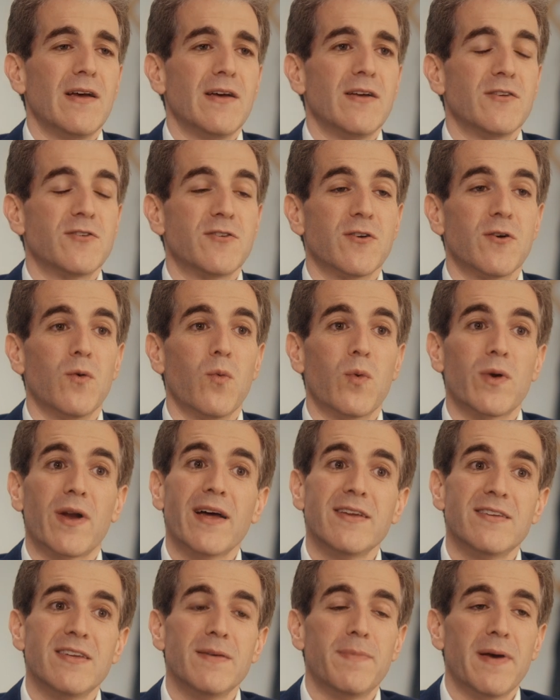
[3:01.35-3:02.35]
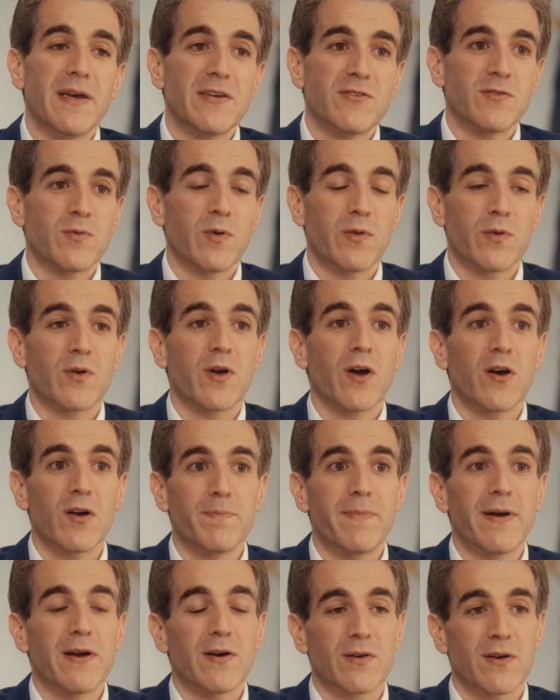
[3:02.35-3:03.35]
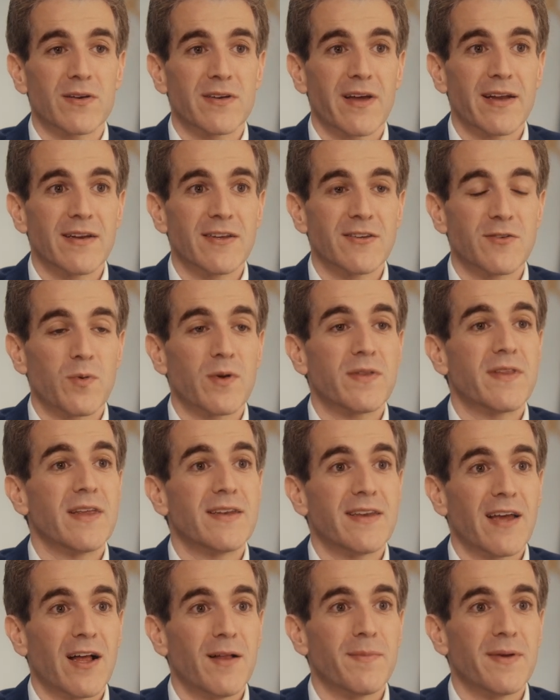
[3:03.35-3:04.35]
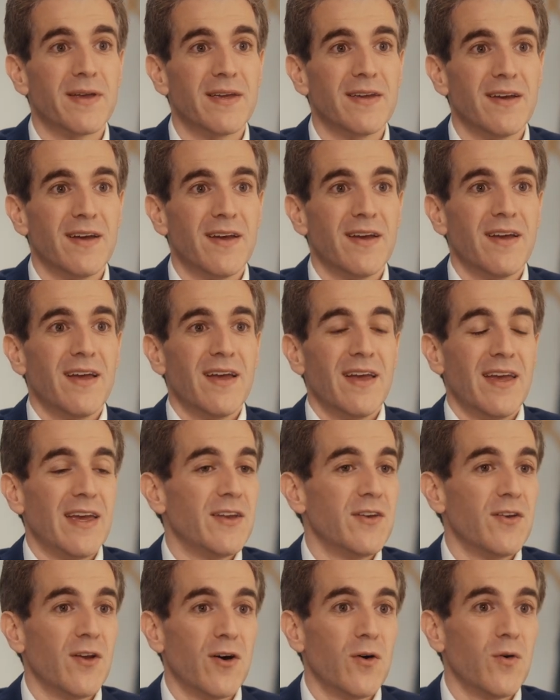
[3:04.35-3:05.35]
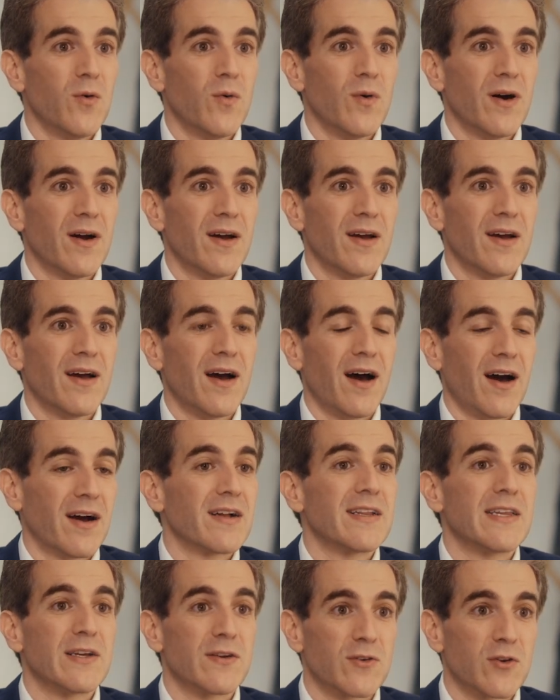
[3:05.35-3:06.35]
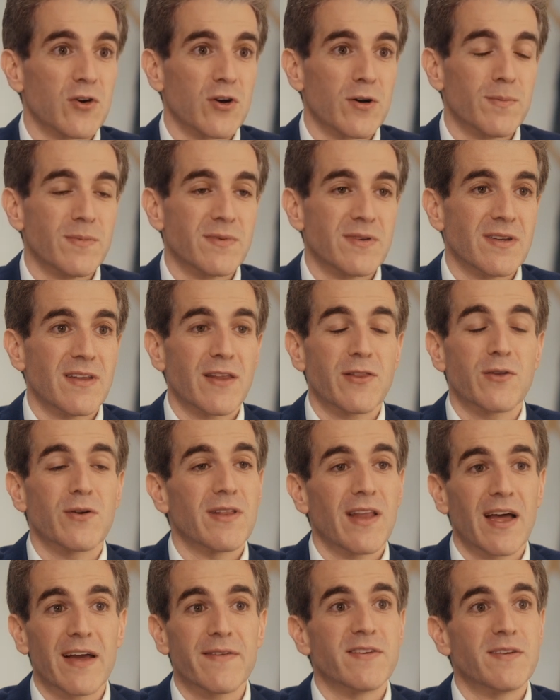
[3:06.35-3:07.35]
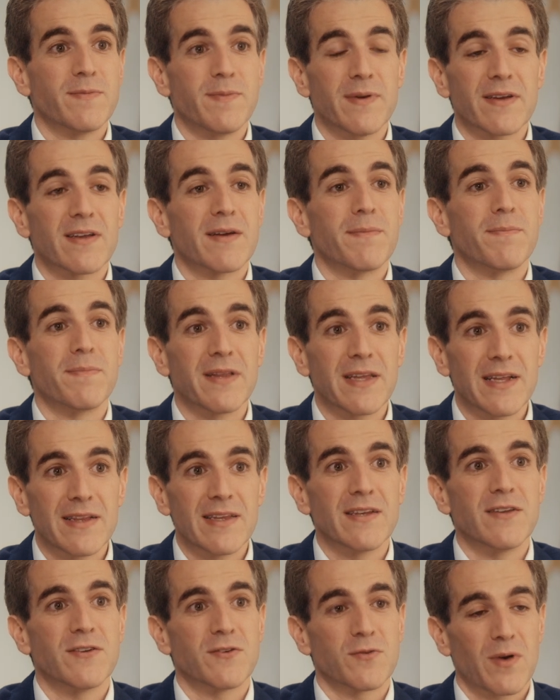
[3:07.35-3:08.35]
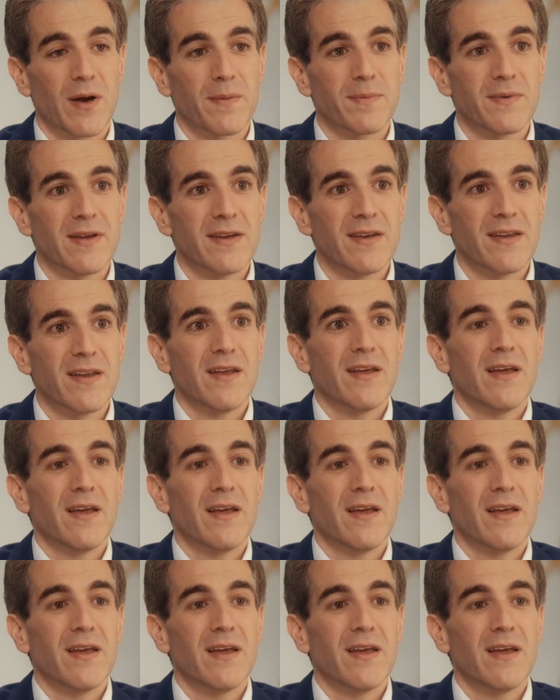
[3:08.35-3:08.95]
So when I see patients with recurrent pericarditis, what they tell me in no unclear terms is that their life has been completely disrupted.